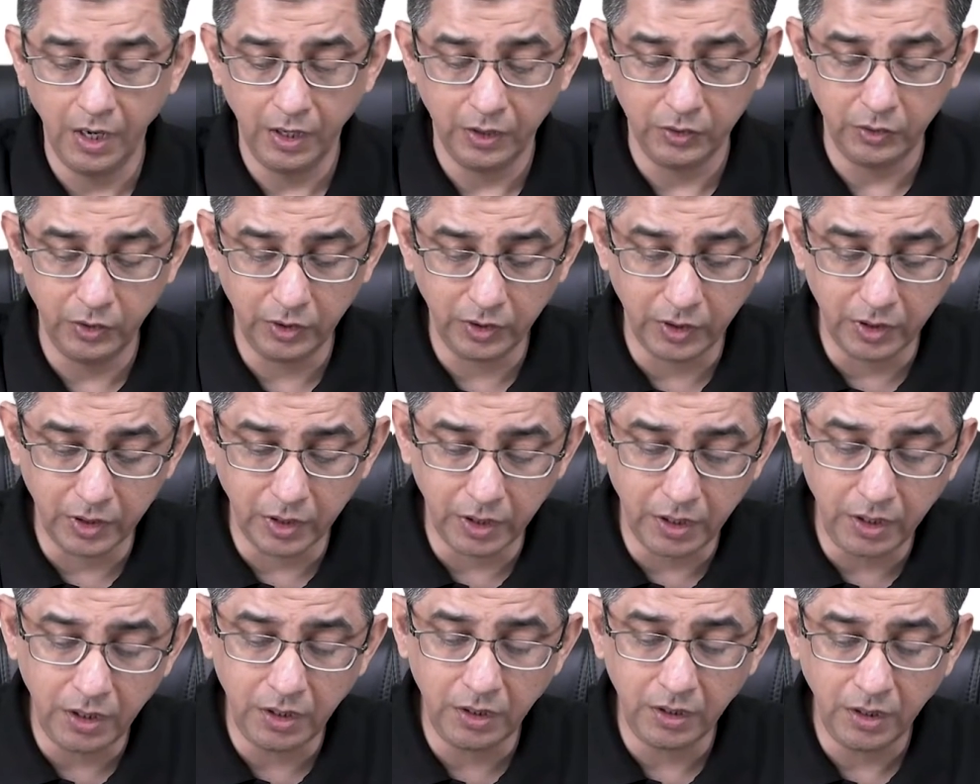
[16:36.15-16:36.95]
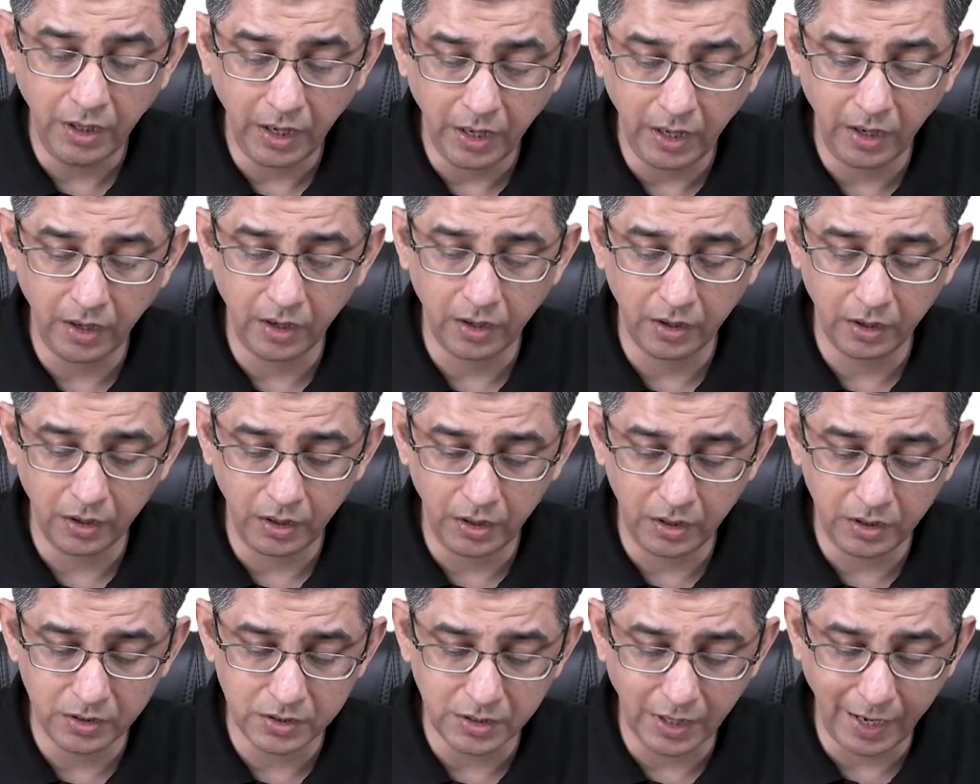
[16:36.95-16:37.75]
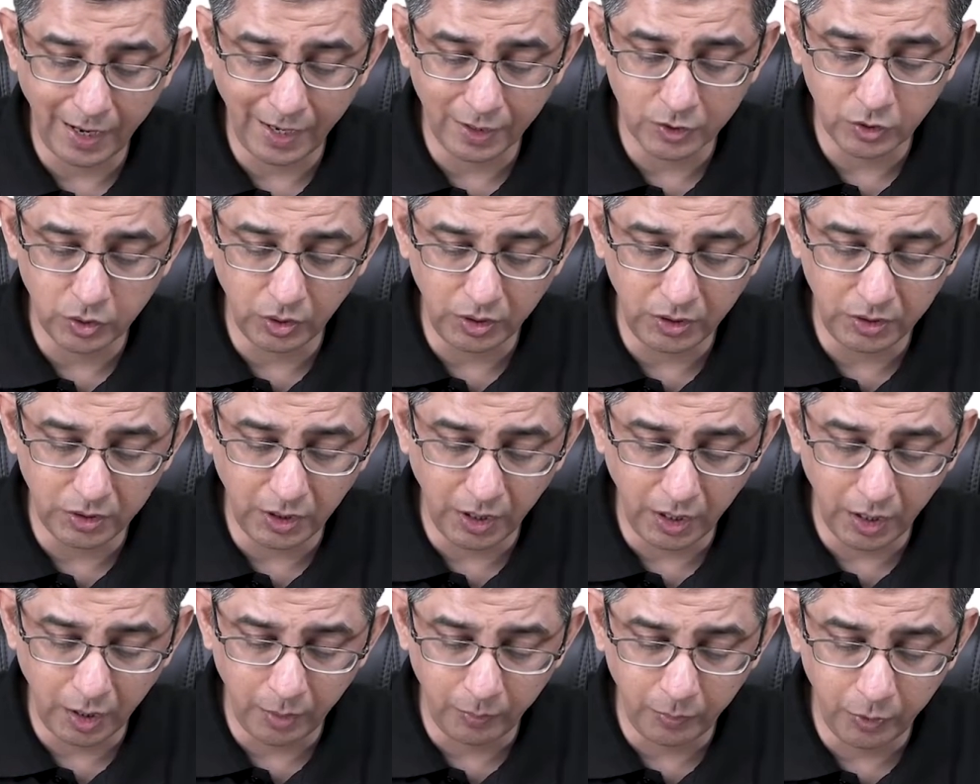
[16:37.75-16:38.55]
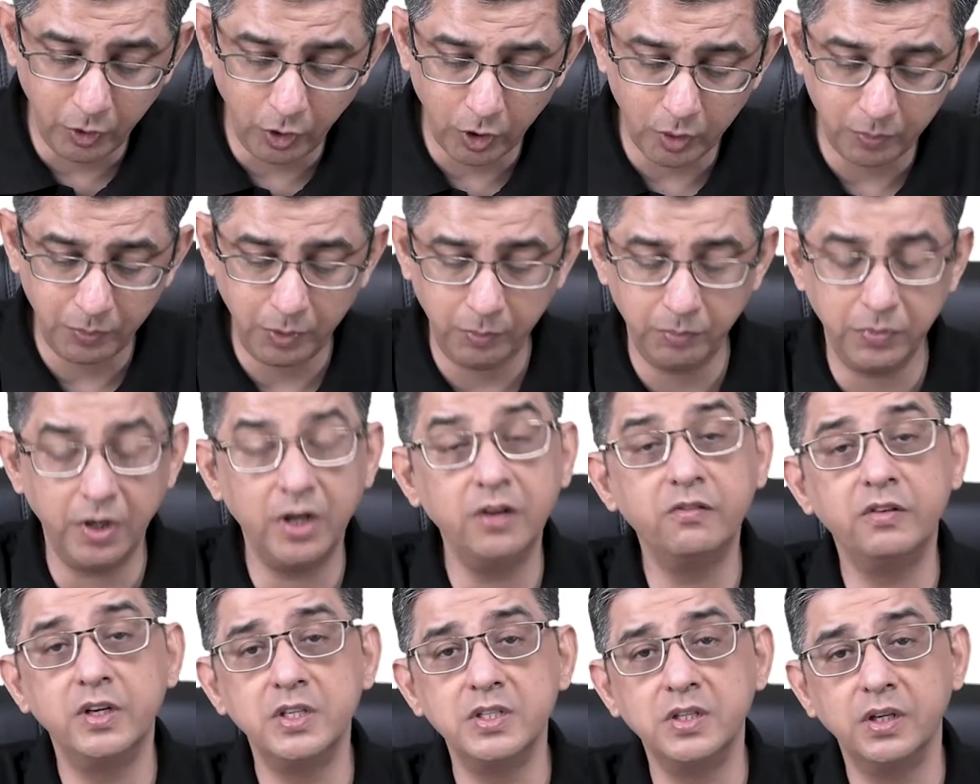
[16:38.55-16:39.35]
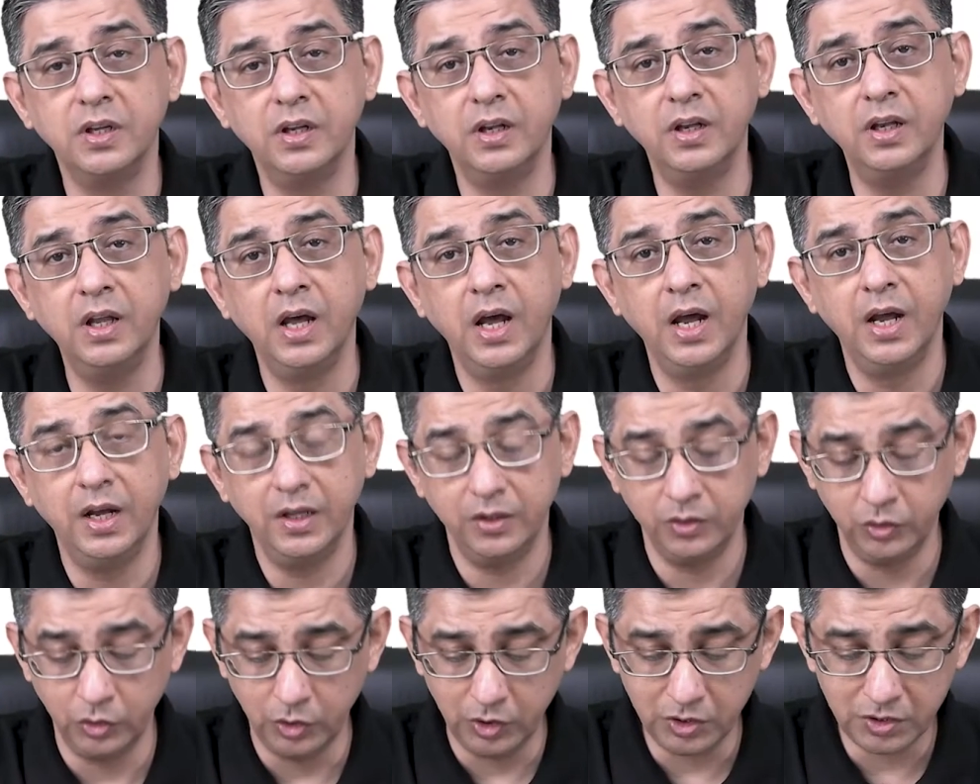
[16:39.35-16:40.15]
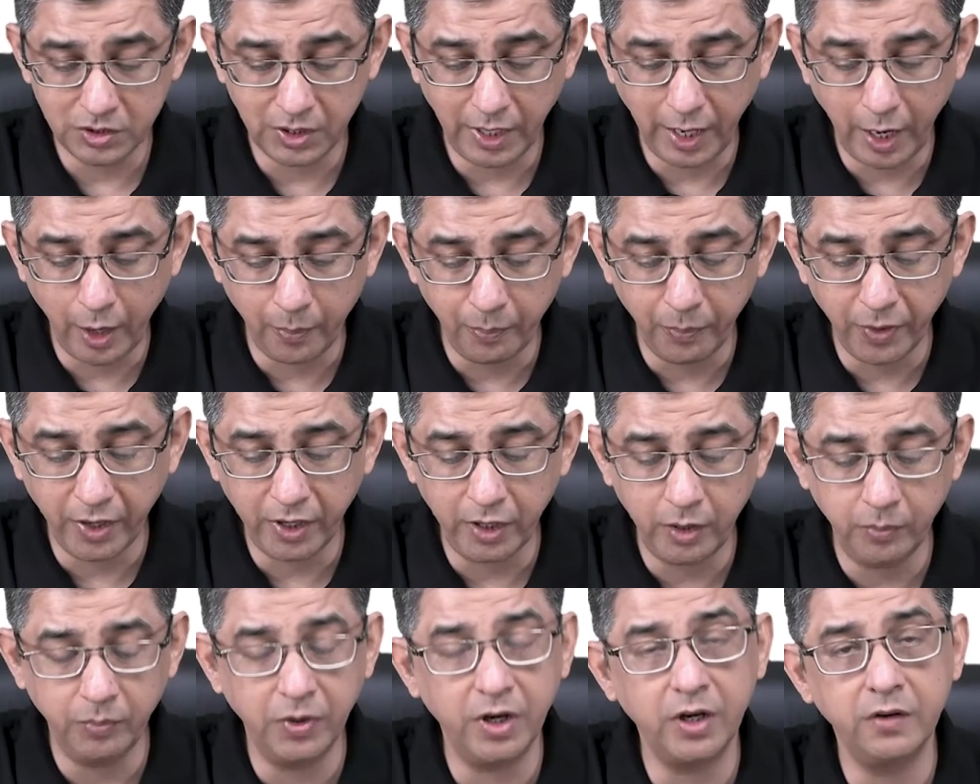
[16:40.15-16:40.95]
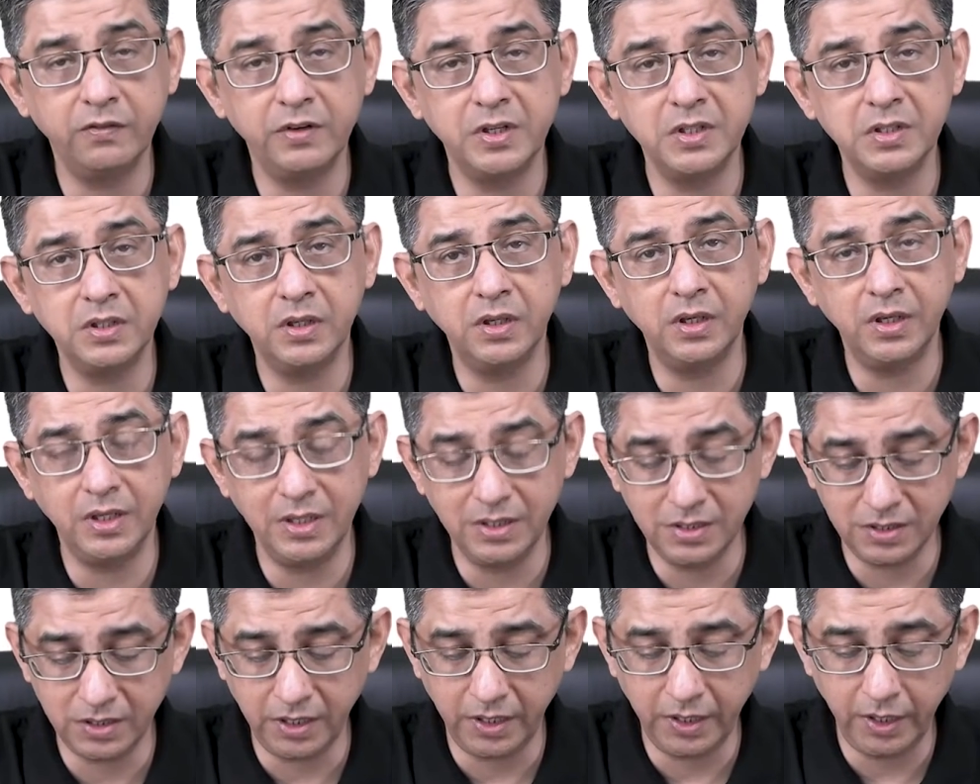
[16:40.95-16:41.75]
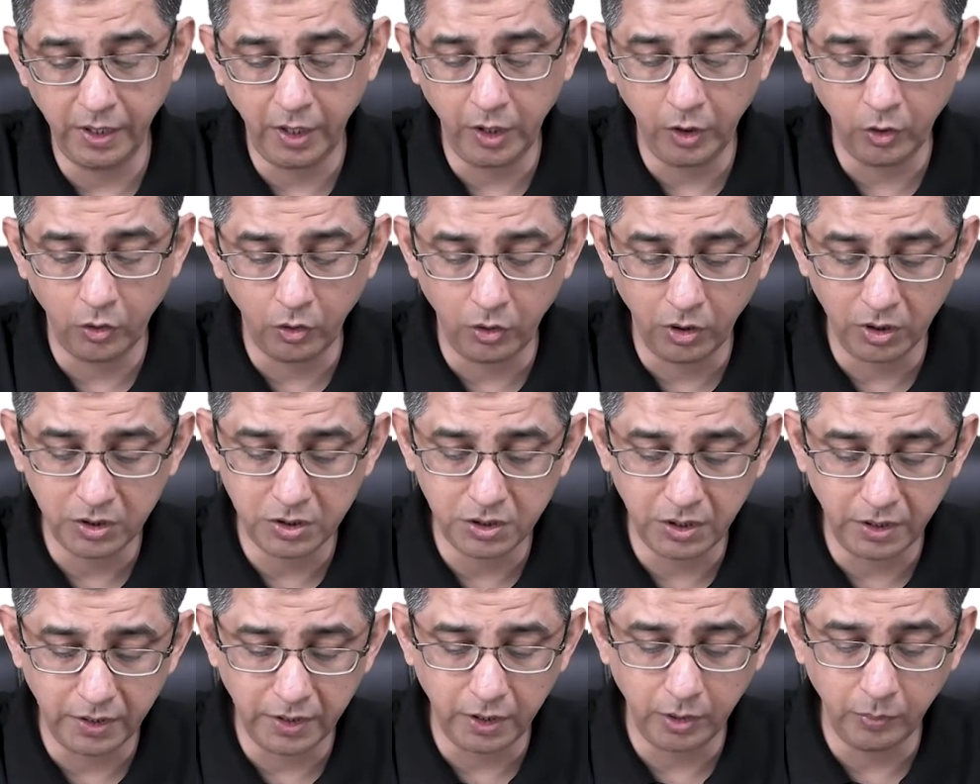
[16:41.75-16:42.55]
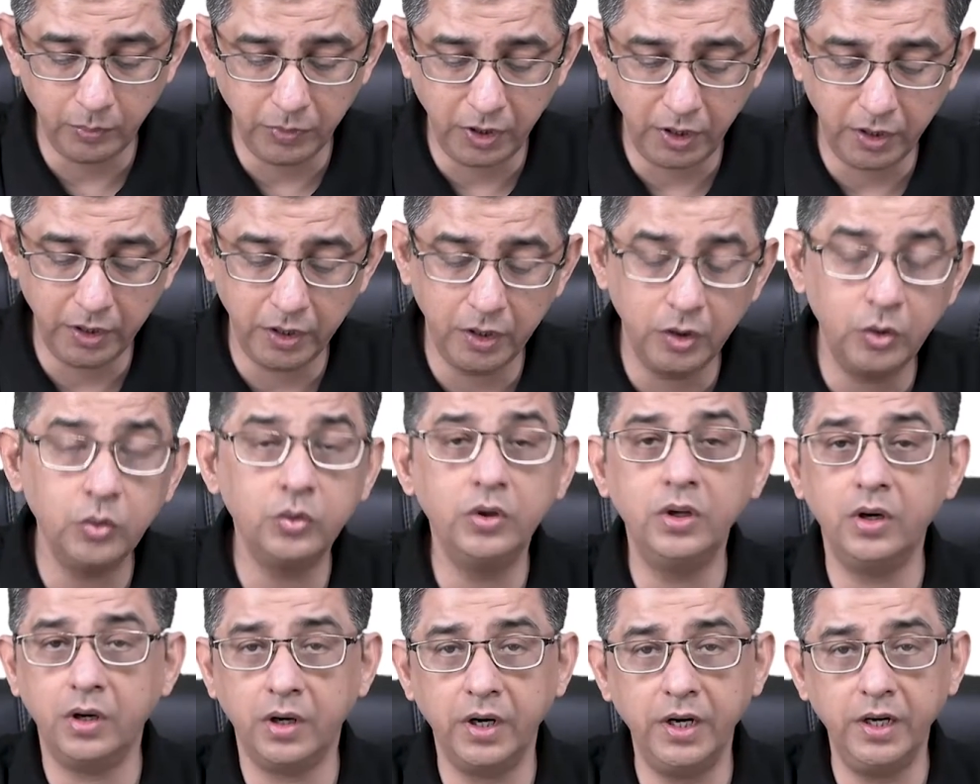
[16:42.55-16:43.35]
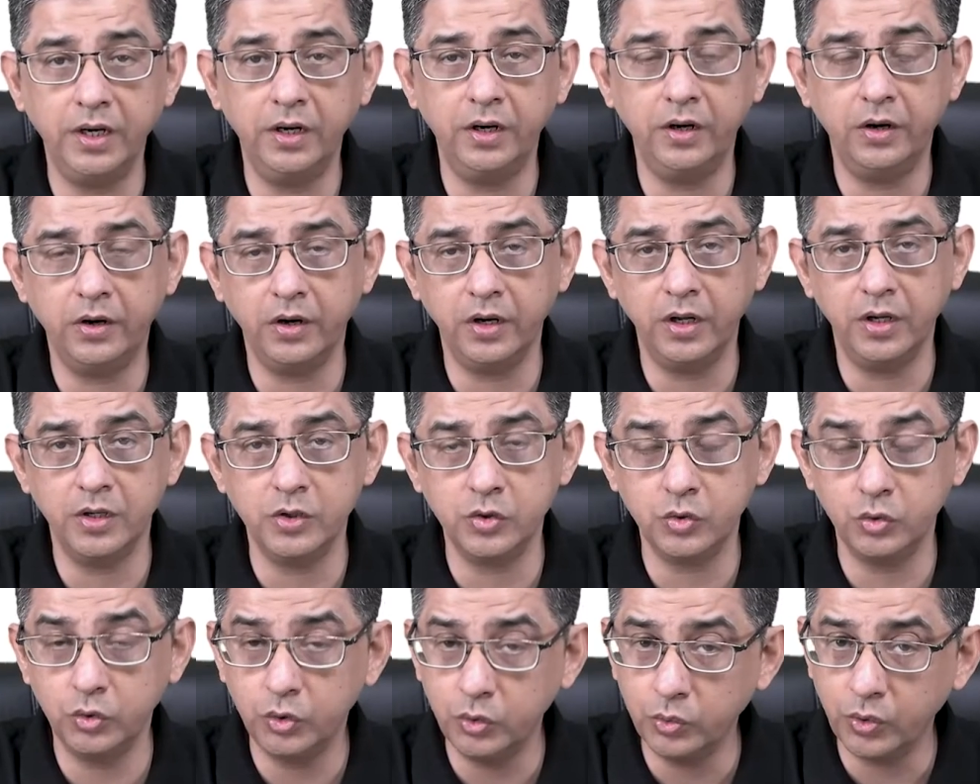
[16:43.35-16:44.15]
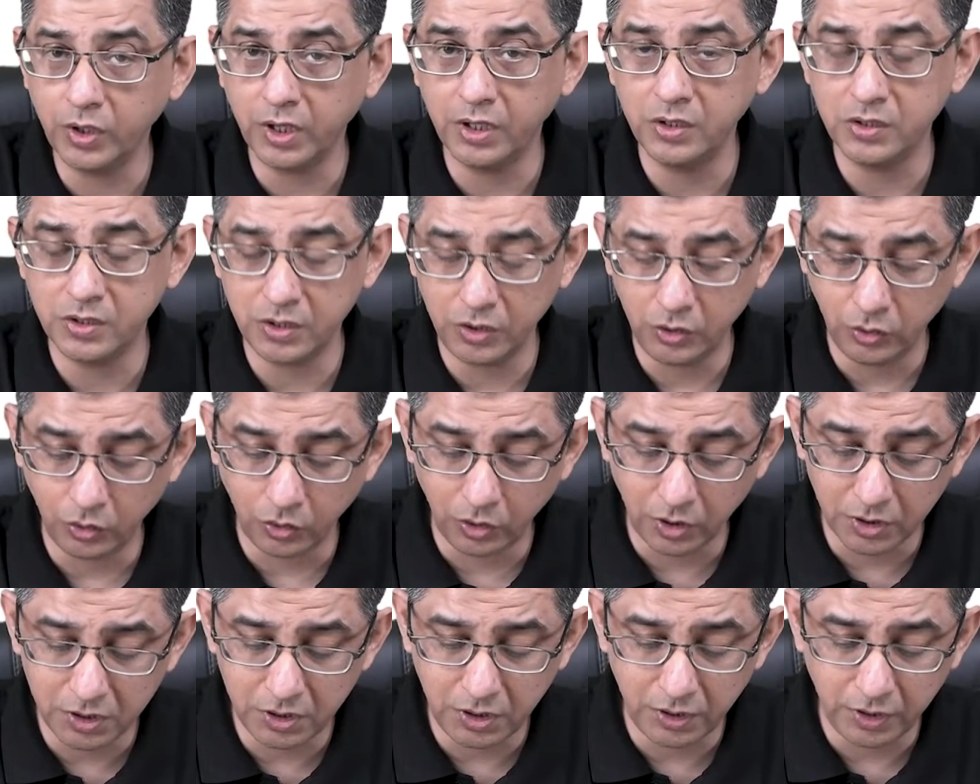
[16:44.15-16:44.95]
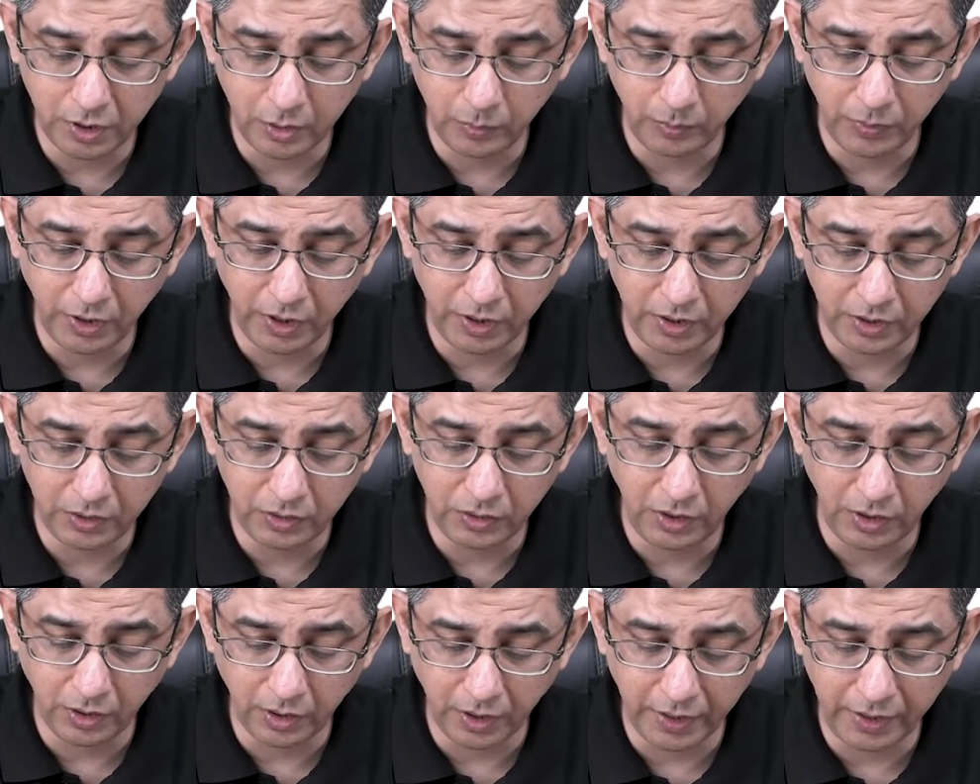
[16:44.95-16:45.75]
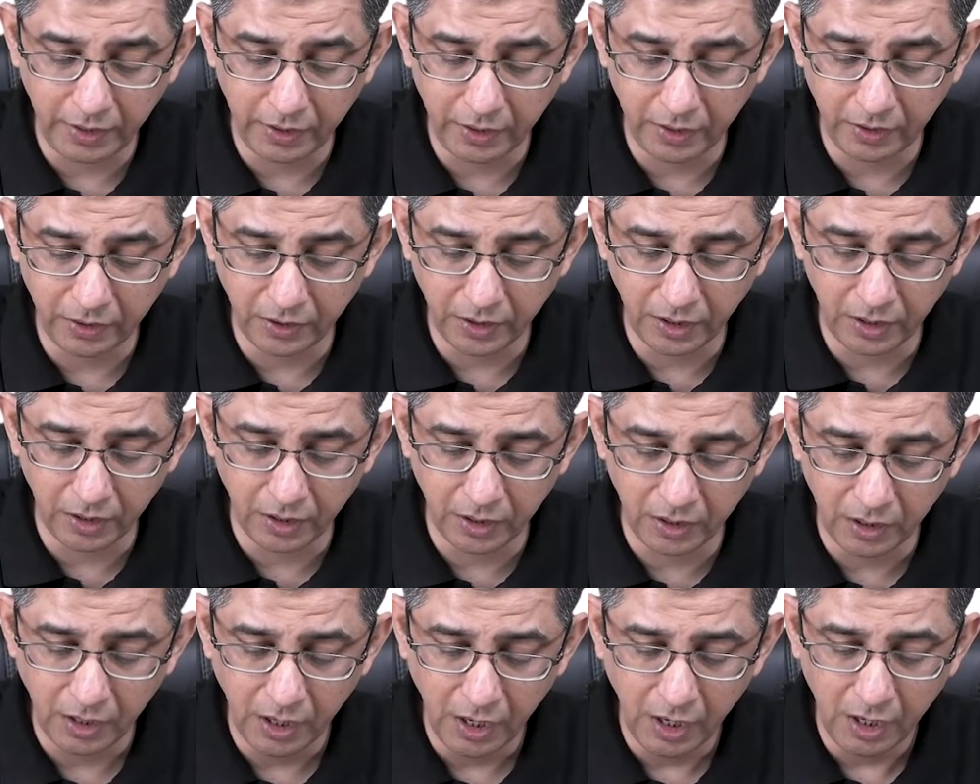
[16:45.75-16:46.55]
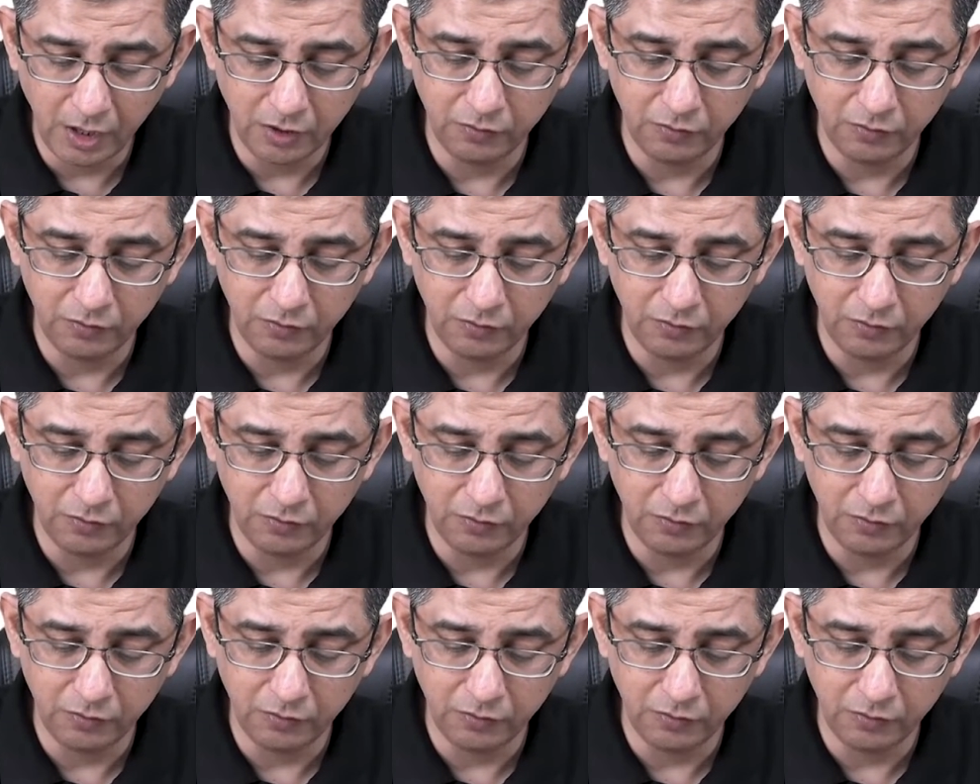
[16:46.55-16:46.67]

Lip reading: The green here is actually the abnormal blood vessel. This aberrant blood vessel is sending oxygenated blood into the right atria. So you can see oxygenated blood in the right atria